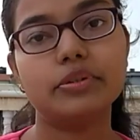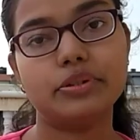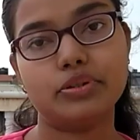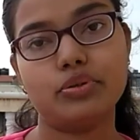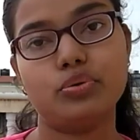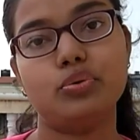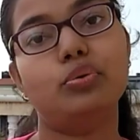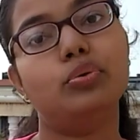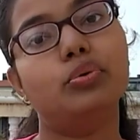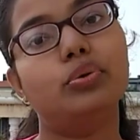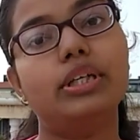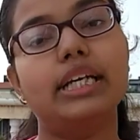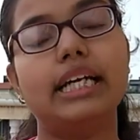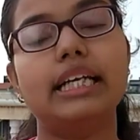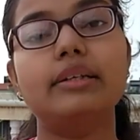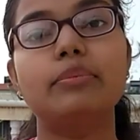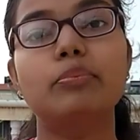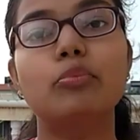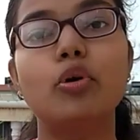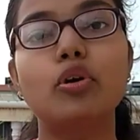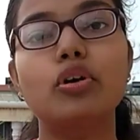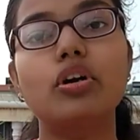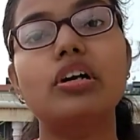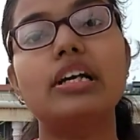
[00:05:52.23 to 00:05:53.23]
You get
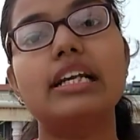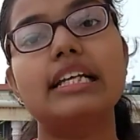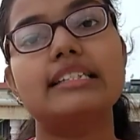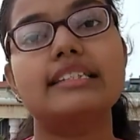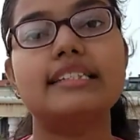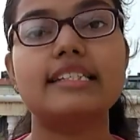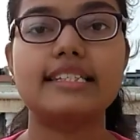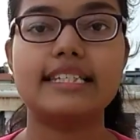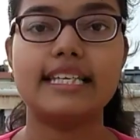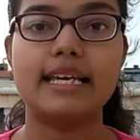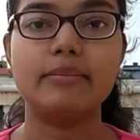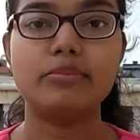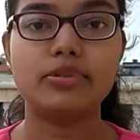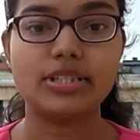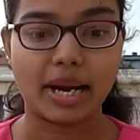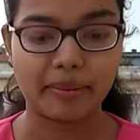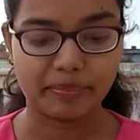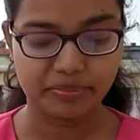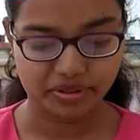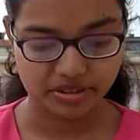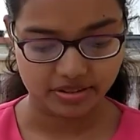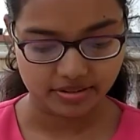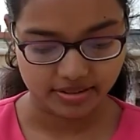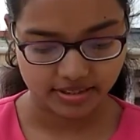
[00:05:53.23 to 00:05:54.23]
more or less the same
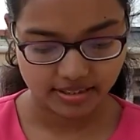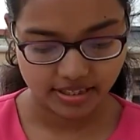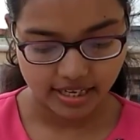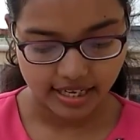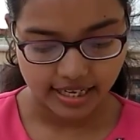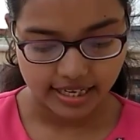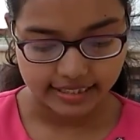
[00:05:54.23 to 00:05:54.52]
chapters.